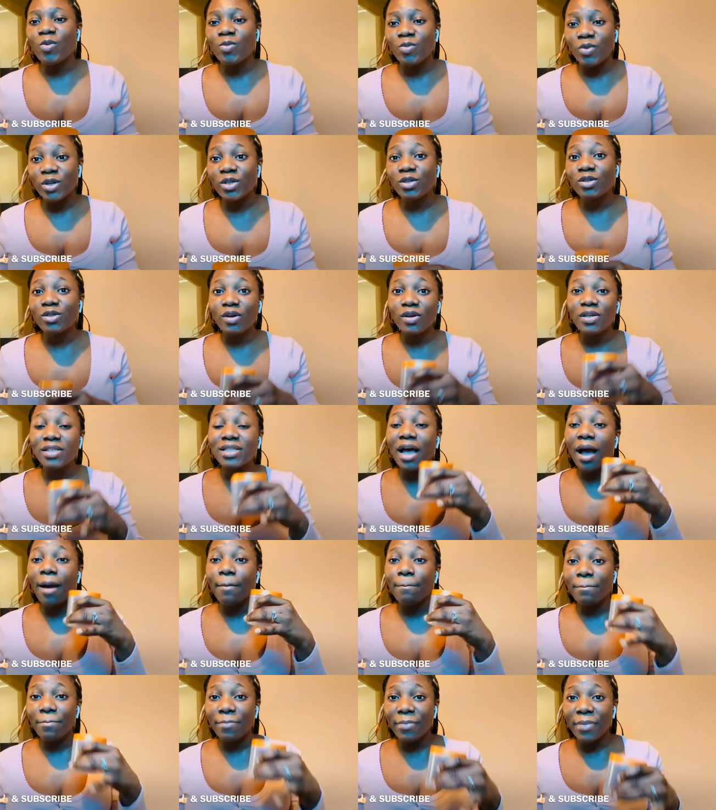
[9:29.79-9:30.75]
but it does
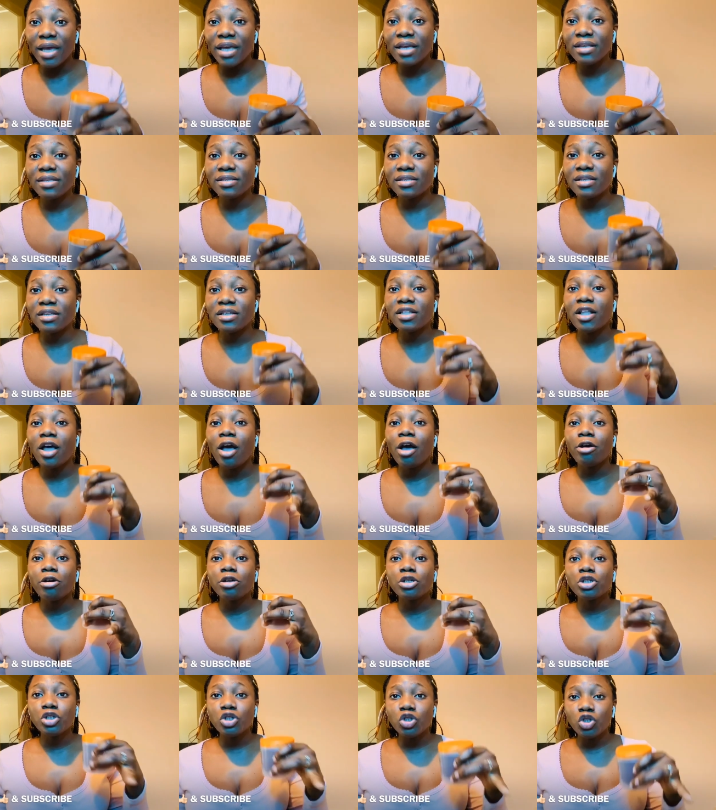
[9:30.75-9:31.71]
amazing
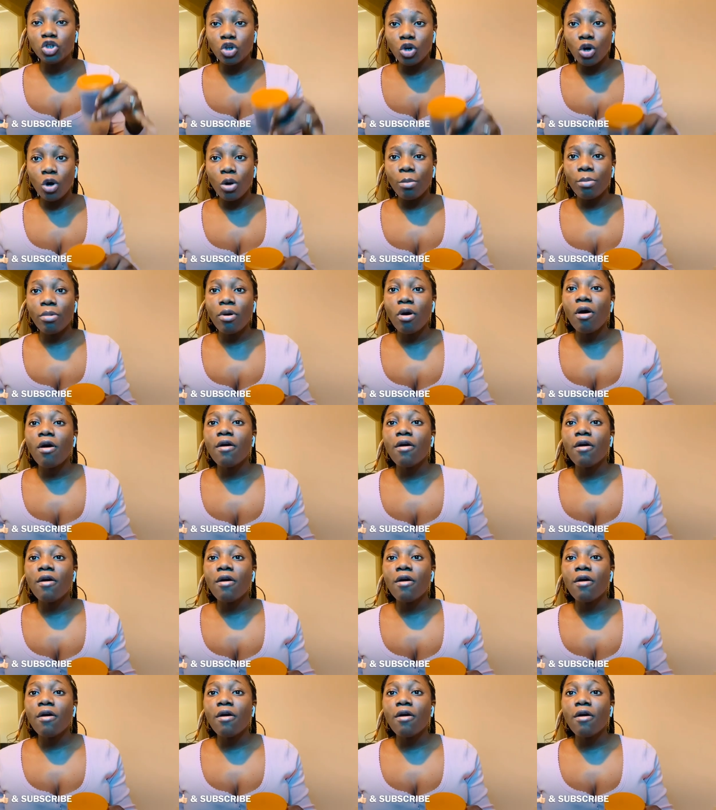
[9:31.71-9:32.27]
job